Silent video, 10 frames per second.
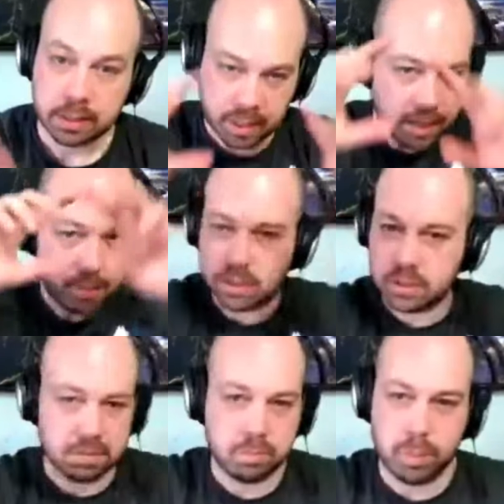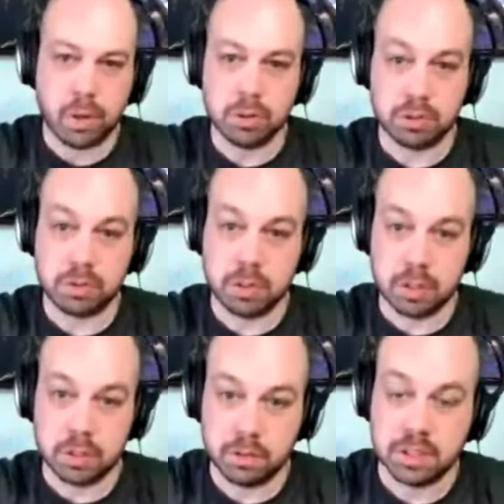So I typed this post
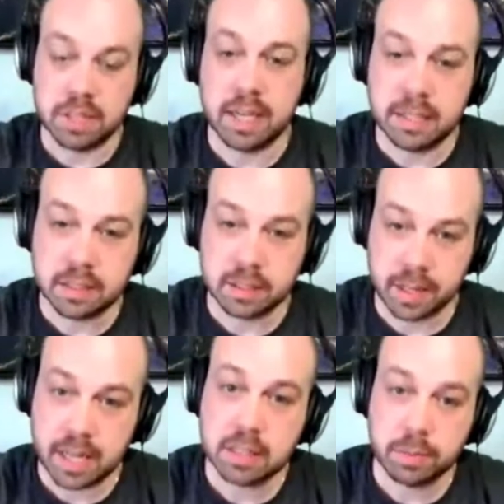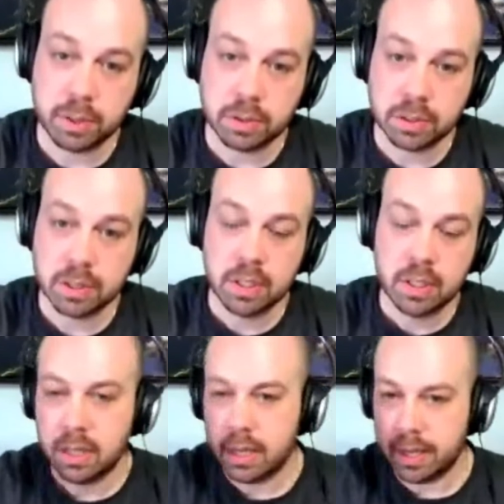for for Zeiss, a guest post.
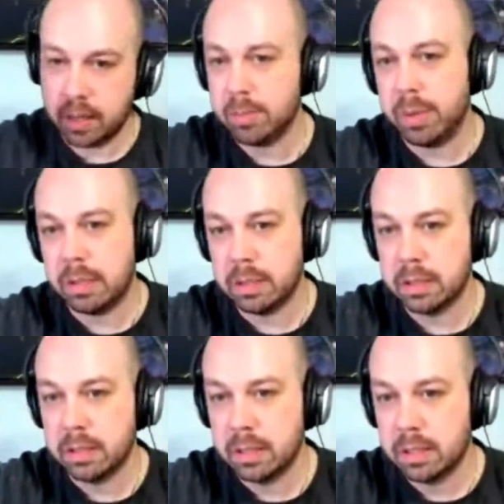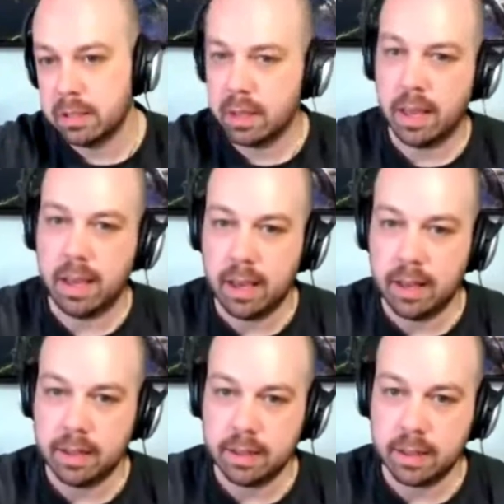I hit the button
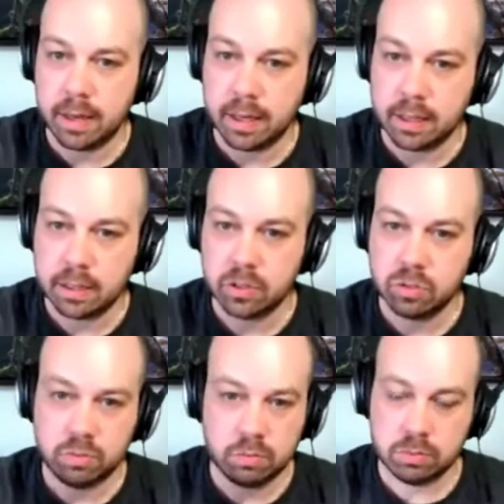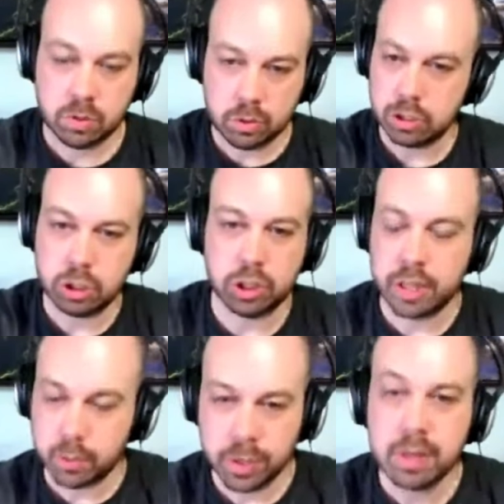and I do the
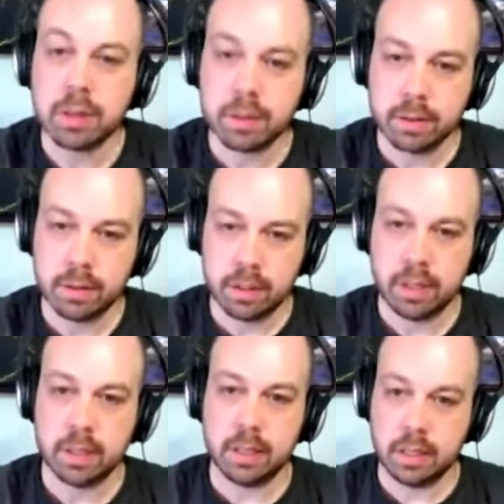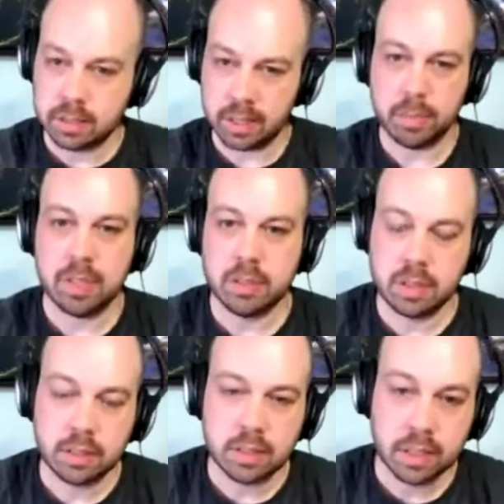share with thing and I type in
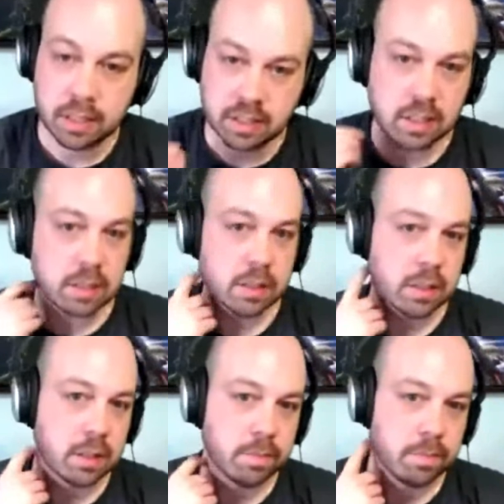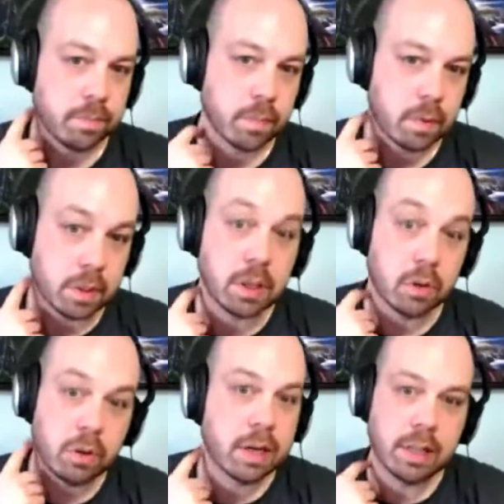the title and I send it to her.
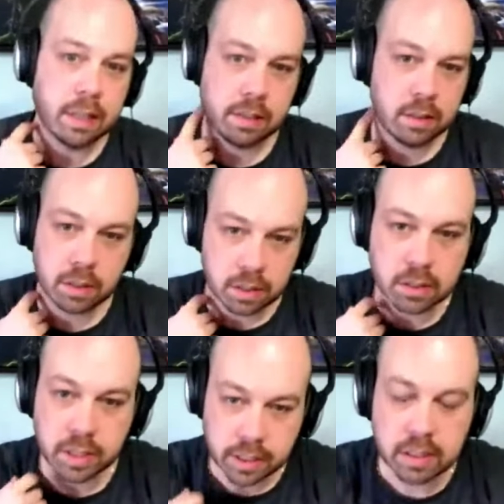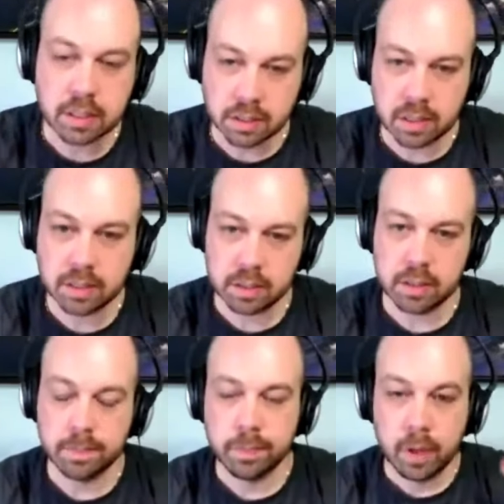The oh and then the link is
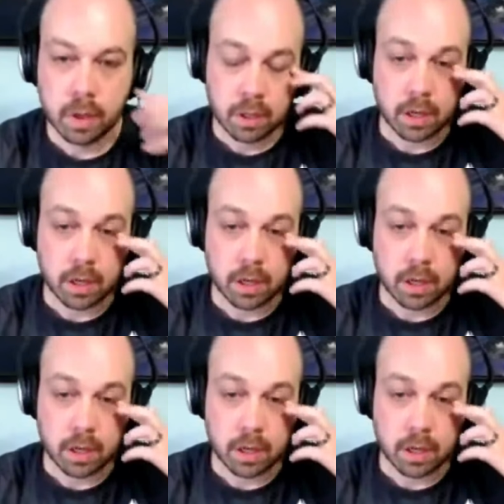sent to her.